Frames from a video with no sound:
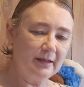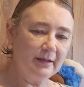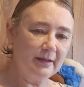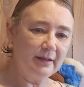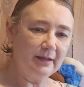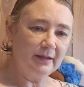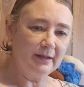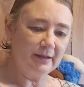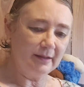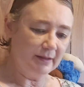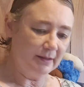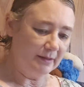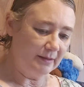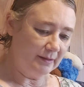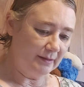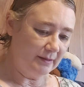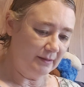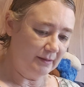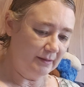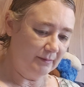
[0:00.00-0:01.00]
the
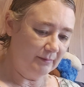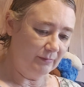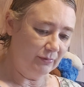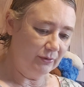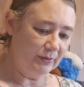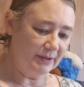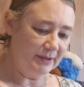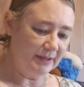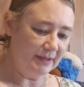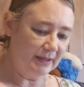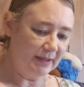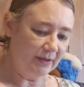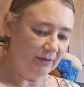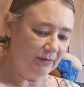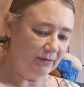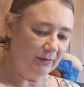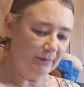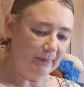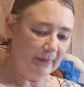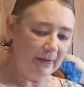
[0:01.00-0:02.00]
most
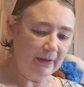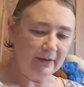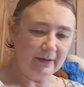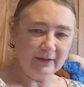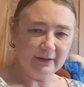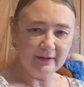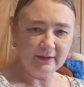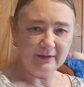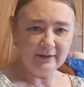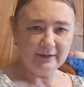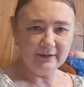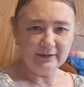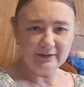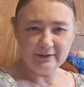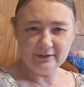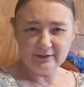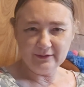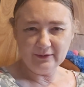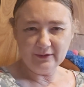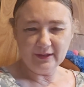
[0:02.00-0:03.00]
narrow part,
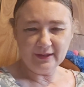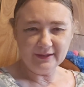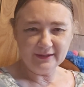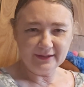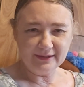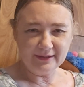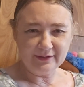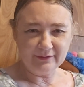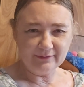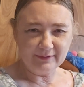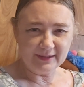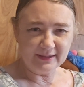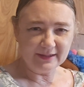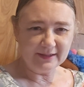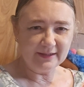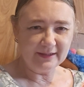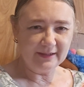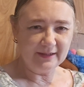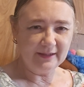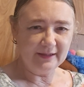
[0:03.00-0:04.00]
crossing the Red
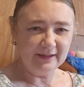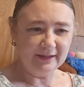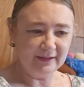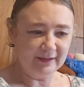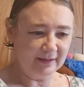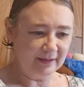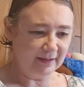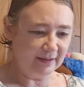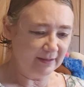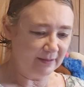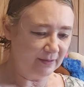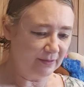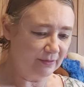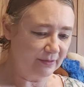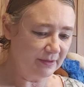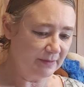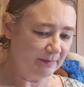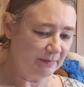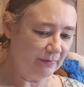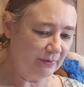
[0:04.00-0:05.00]
Sea and
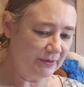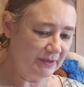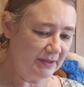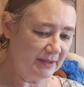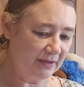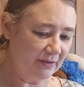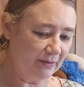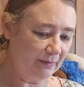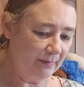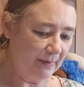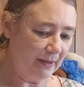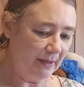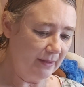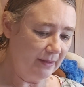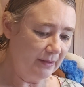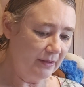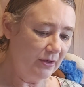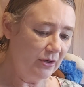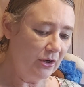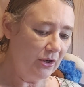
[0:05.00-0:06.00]
the most narrow
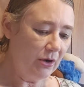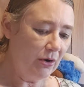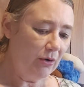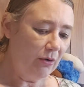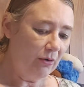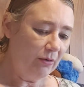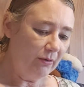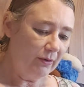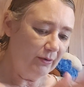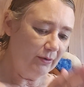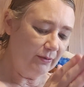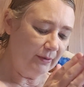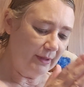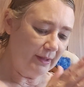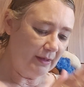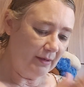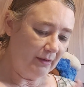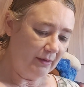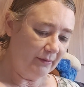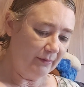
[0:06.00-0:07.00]
part, or
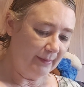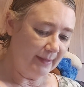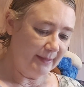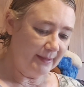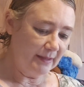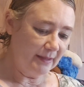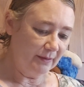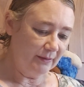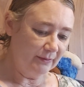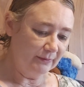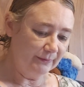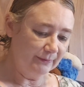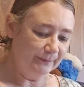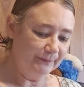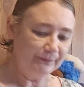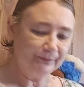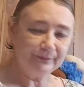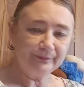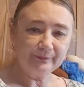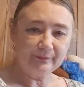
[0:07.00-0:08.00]
going all the way down
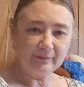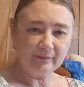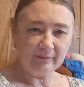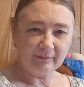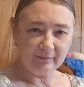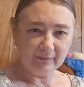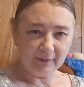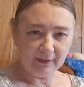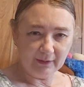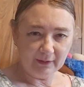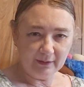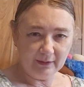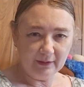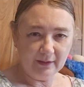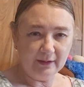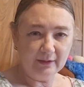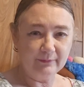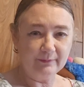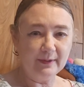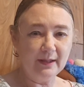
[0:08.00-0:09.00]

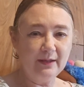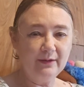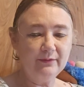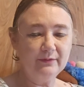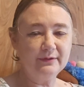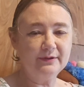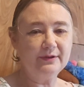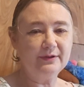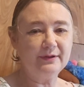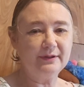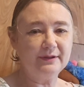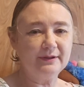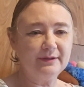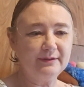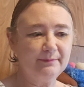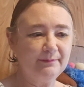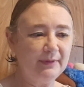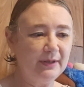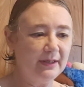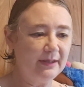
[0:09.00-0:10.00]
around
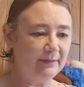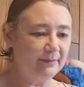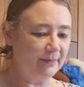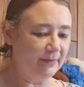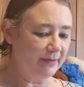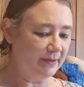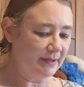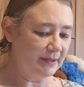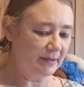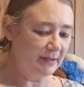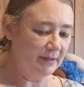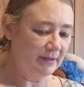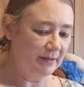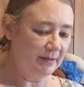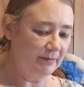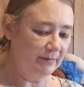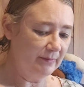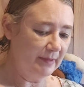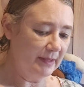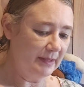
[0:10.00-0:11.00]
the bottom of the
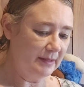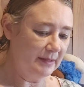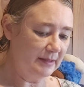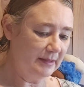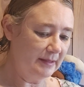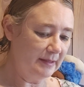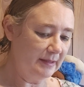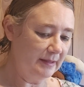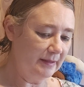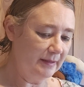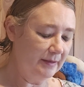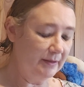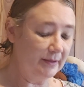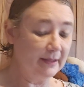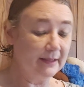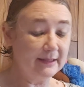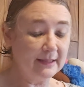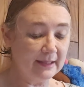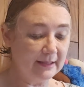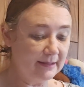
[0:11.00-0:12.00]
Red Sea, or
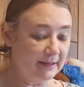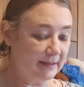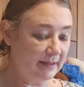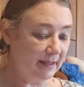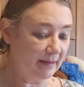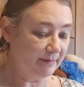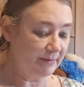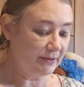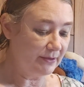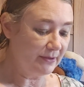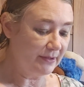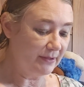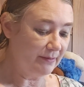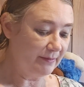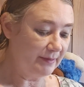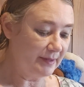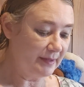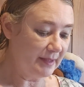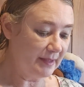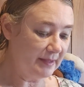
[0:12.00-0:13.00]
the Dead Sea, I'm sorry, the
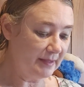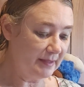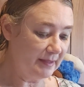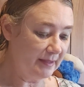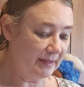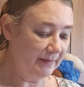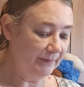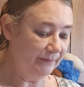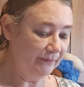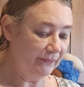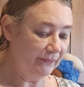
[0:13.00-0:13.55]
Dead Sea.